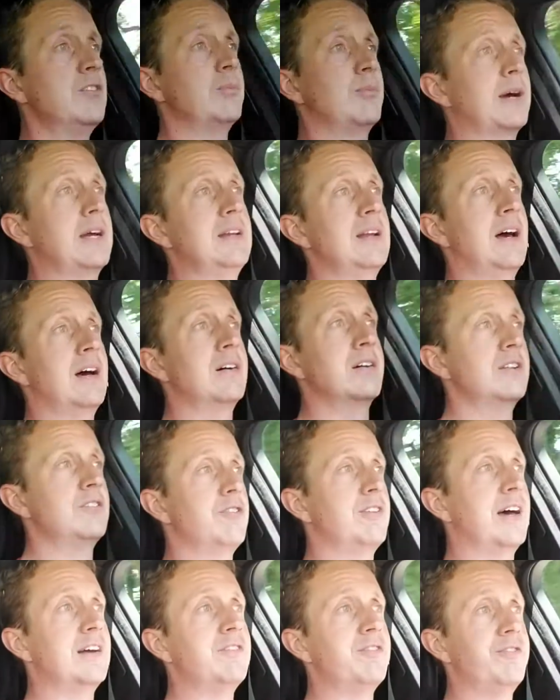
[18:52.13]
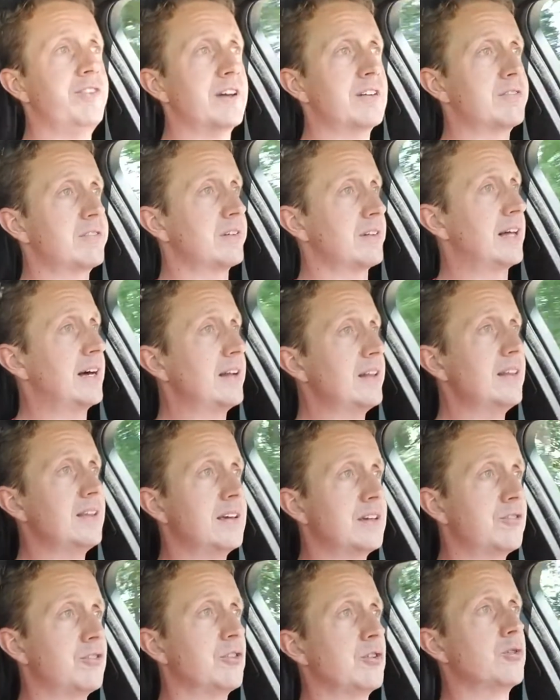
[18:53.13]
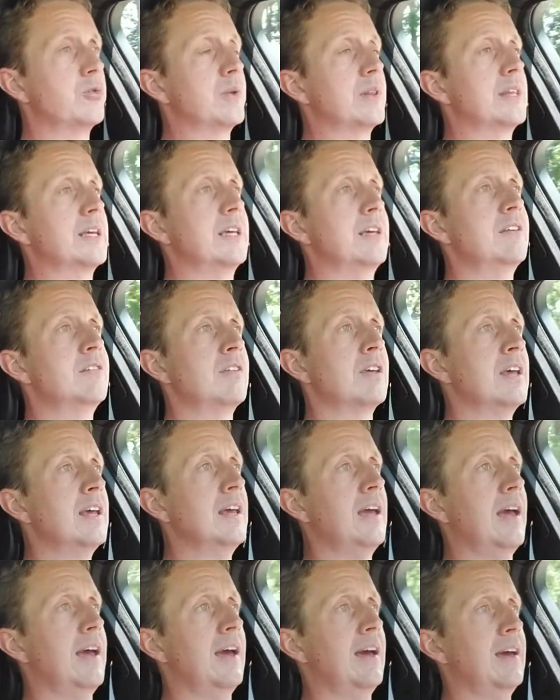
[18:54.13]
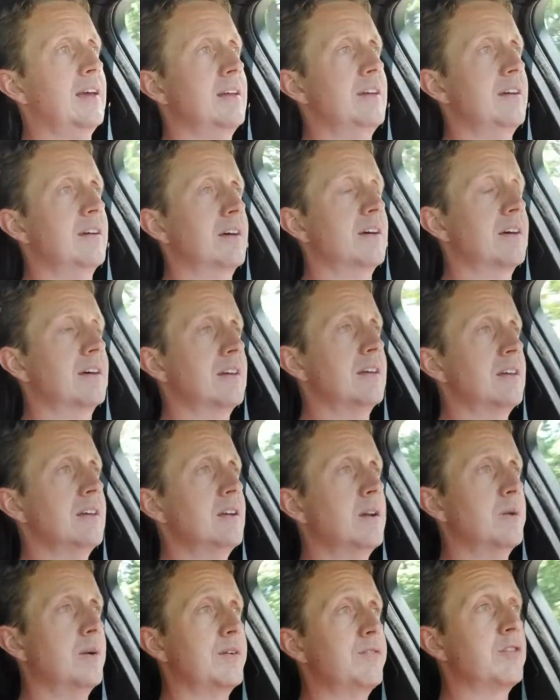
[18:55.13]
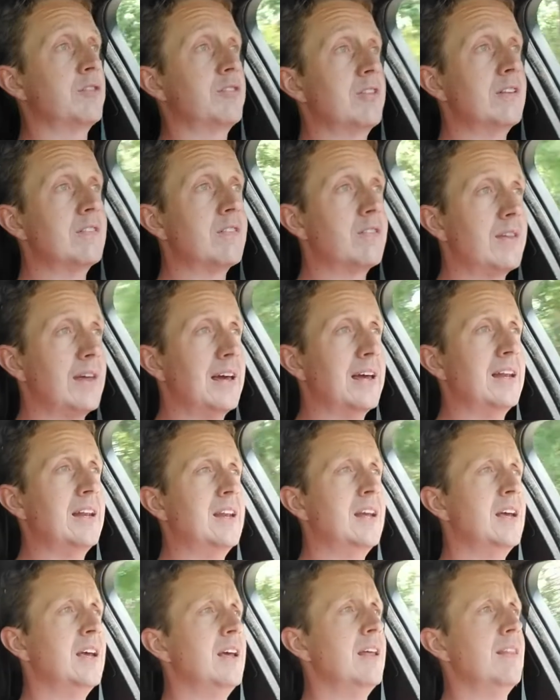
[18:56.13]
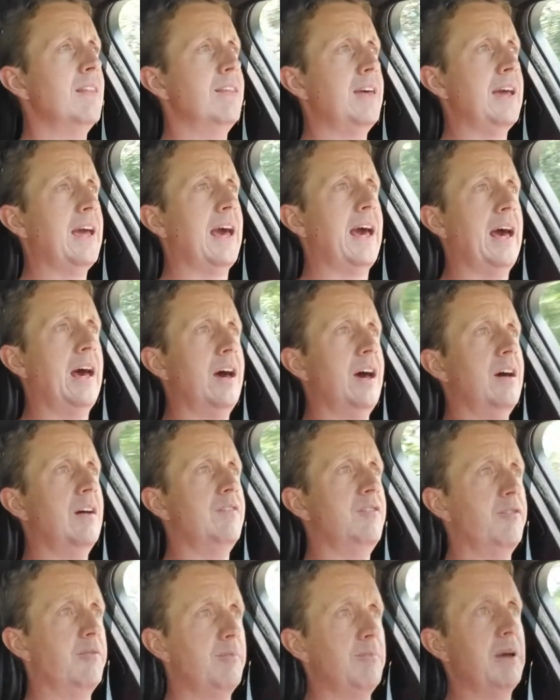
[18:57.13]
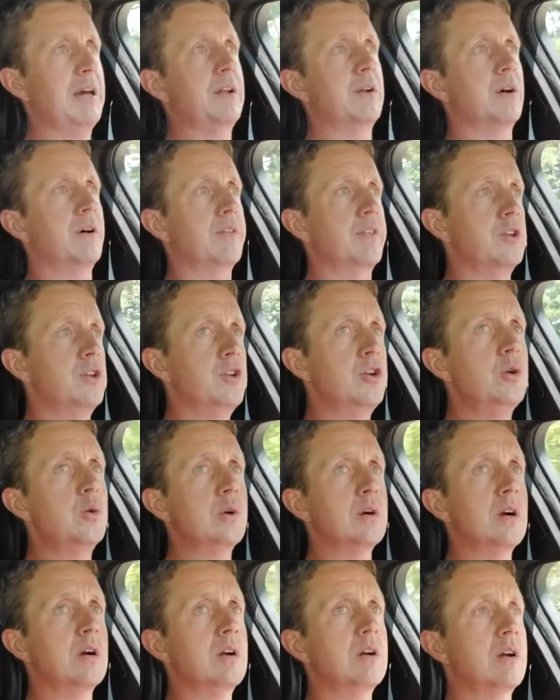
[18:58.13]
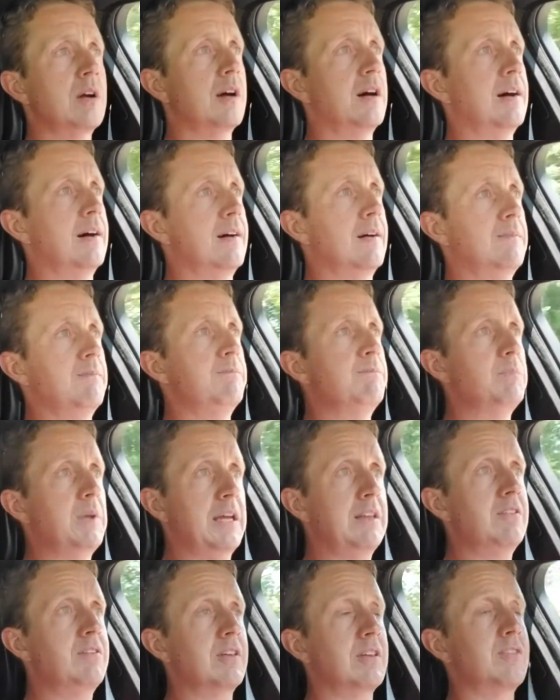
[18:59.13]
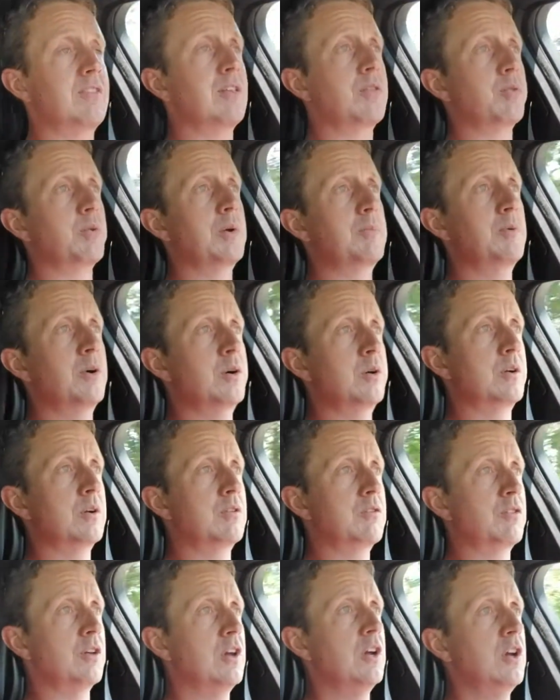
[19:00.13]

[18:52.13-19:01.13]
my knowledge, that fixed a lot of the issues with these, and you know, ever since then, they have made all the newer N63 motors